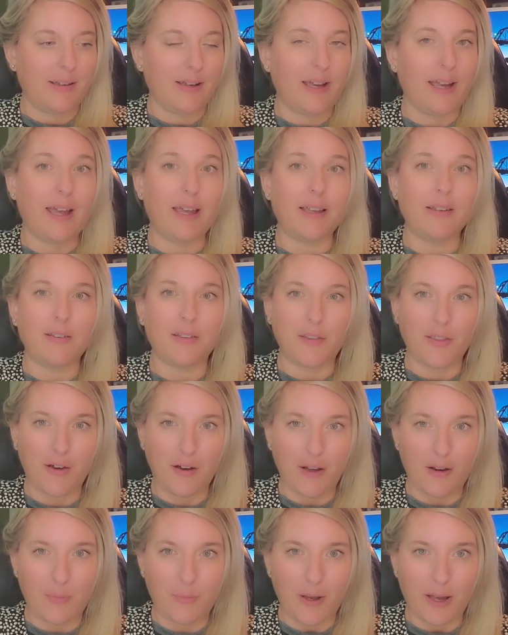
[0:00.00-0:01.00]
I hadn't
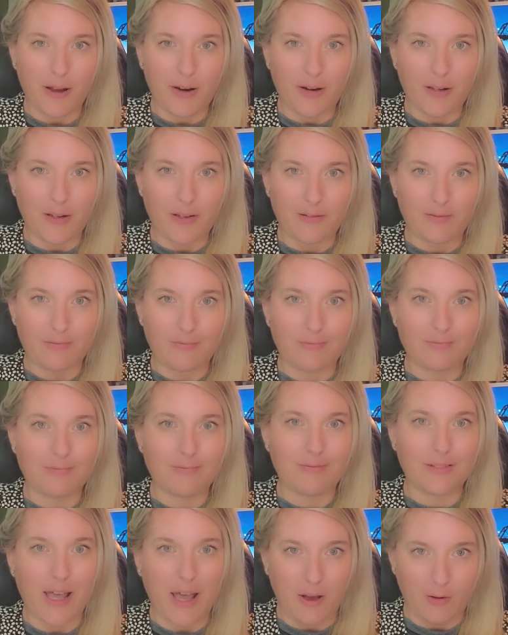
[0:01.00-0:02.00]
thought about it
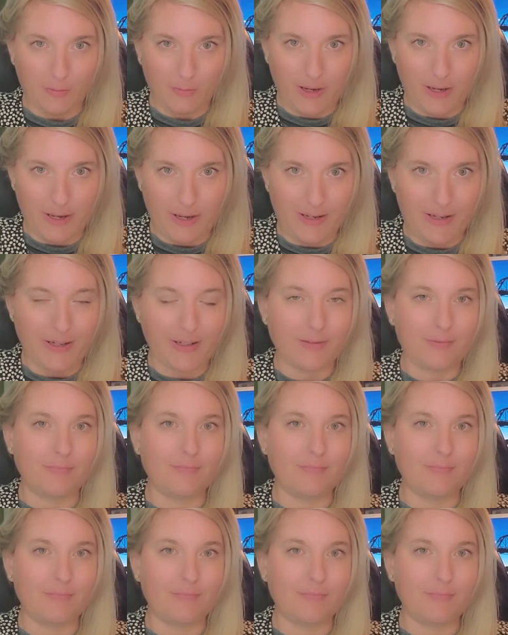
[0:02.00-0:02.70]
that way.